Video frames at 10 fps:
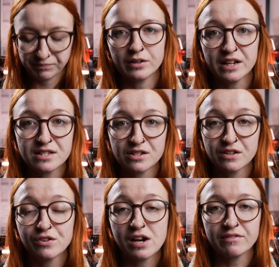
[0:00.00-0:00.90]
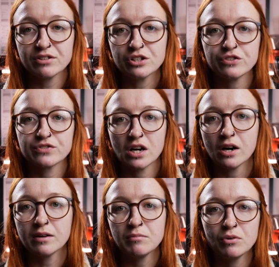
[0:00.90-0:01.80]
Okay, so if you haven't heard of
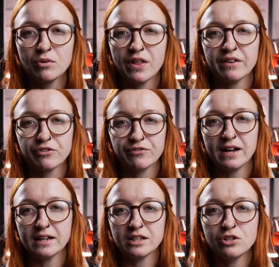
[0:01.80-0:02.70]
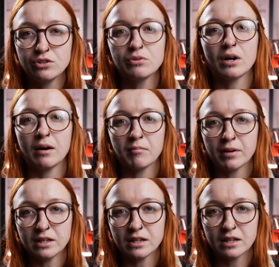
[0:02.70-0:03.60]
Timemore, they're a fairly new
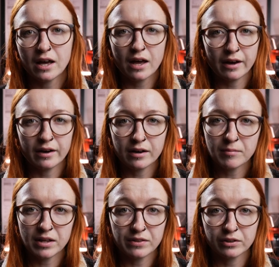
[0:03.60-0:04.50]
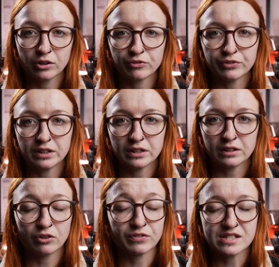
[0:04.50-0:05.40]
company um, in the coffee
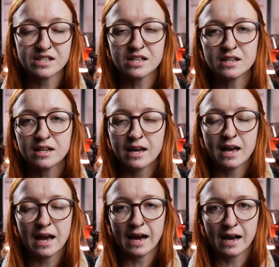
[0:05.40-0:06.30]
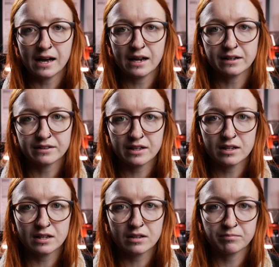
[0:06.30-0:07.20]
coffee scene, and
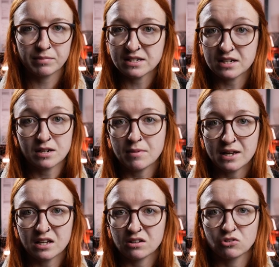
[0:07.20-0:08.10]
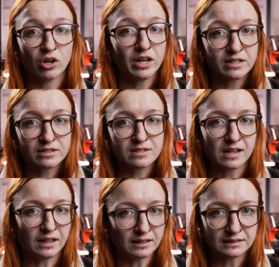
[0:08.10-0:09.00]
they basically make grinders
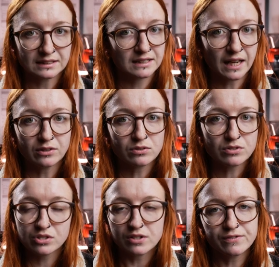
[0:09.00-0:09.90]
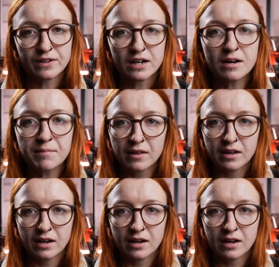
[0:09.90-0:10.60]
and scales so far.